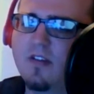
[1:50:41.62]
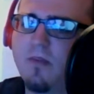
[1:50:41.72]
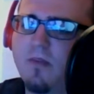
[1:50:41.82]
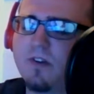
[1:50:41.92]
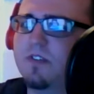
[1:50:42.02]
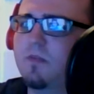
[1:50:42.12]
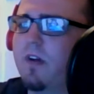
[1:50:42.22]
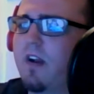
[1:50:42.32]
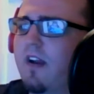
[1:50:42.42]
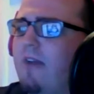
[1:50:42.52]
person
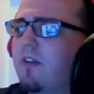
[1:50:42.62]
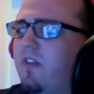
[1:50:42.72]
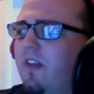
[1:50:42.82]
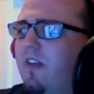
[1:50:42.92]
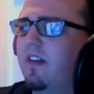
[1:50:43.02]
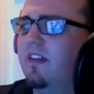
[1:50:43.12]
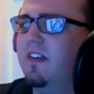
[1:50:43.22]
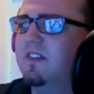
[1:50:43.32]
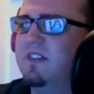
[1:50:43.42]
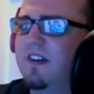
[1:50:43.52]
where everything that
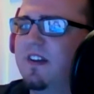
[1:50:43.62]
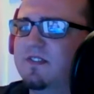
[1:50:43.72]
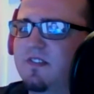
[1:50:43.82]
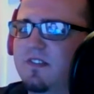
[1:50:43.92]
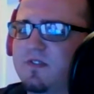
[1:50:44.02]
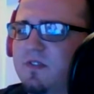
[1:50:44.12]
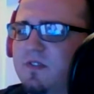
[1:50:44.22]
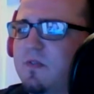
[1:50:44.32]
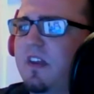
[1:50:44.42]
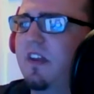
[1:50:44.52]
he says is
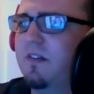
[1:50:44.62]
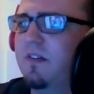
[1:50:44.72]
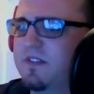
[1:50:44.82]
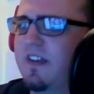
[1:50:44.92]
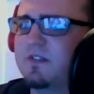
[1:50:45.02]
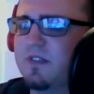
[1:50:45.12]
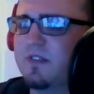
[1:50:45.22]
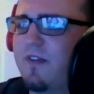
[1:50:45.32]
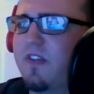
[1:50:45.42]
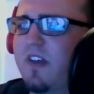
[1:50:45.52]
true and he knows the answer to
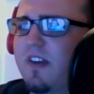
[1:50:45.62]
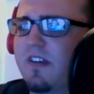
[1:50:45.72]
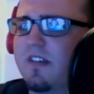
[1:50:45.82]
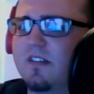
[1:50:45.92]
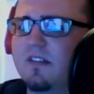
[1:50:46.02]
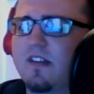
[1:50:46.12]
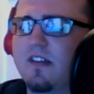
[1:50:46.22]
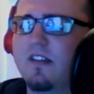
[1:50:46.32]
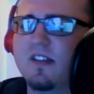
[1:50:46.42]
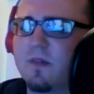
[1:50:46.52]
everything,
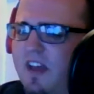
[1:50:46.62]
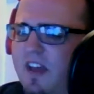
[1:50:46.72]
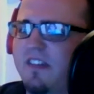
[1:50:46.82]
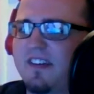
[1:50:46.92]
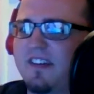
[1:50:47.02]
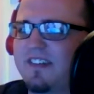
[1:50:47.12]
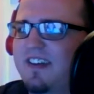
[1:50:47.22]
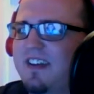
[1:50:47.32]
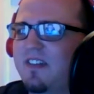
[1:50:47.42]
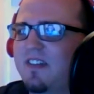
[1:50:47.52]
and that's why I kind of like
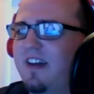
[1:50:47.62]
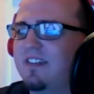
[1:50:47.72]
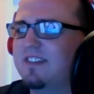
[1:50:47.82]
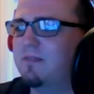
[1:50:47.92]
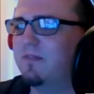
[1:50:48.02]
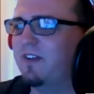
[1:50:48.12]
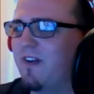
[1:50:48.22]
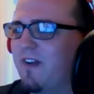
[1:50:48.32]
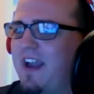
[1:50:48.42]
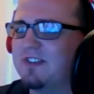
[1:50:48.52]
that type of
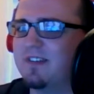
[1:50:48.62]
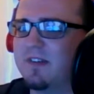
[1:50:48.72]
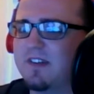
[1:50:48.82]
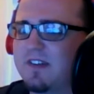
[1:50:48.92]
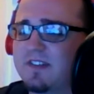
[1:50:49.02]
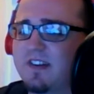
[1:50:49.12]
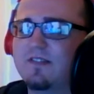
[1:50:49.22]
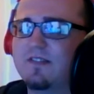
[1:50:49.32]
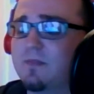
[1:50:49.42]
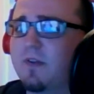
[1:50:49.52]
interaction, because
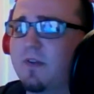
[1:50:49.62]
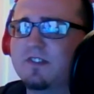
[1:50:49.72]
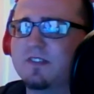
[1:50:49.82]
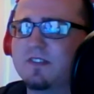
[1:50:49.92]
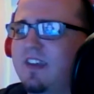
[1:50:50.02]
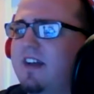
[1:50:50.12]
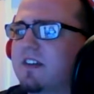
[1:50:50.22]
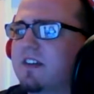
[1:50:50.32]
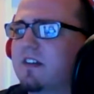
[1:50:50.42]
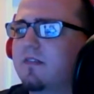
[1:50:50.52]
some of the questions he
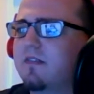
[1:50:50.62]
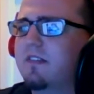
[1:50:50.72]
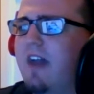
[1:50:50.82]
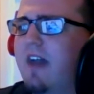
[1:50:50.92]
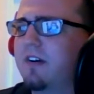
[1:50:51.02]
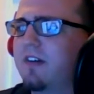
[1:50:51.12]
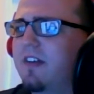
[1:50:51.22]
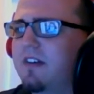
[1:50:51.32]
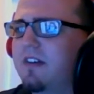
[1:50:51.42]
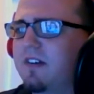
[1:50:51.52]
asked, I don't have a
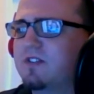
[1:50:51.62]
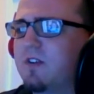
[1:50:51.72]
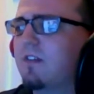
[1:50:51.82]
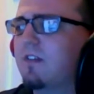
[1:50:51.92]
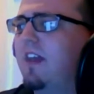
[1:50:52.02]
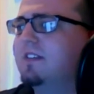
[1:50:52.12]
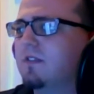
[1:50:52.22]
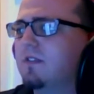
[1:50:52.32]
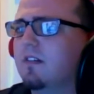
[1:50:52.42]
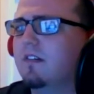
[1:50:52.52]
certain
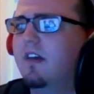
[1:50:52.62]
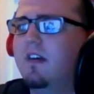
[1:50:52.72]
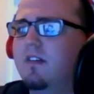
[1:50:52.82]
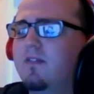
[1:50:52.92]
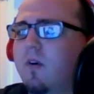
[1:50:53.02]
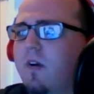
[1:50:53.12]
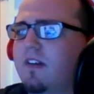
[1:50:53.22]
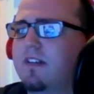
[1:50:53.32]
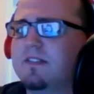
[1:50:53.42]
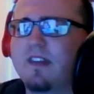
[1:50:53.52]
answer for
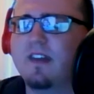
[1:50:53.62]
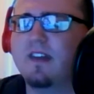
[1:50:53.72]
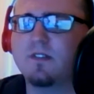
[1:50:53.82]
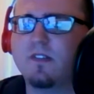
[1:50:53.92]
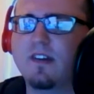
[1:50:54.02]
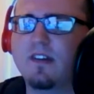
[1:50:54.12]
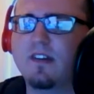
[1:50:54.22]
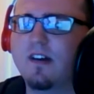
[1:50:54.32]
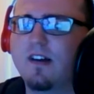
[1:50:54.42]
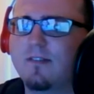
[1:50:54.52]
it, and it's an answer
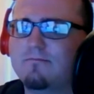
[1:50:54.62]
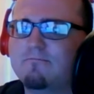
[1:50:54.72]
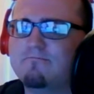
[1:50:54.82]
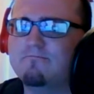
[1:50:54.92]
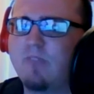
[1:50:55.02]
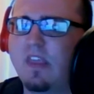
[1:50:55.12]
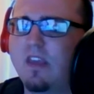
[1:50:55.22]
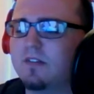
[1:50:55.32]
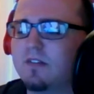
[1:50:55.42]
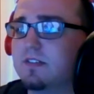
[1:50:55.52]
that
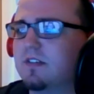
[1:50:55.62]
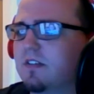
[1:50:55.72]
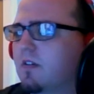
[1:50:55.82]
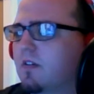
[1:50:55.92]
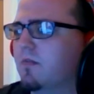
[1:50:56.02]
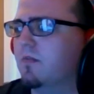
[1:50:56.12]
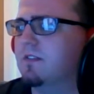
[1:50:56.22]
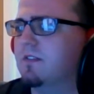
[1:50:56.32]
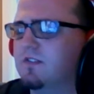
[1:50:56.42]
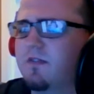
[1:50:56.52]
it's good to go and
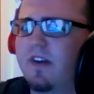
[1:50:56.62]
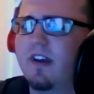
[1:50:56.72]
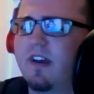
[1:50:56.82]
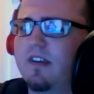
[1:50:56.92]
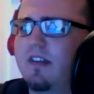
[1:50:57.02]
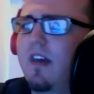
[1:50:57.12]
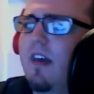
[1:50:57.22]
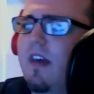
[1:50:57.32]
research and find.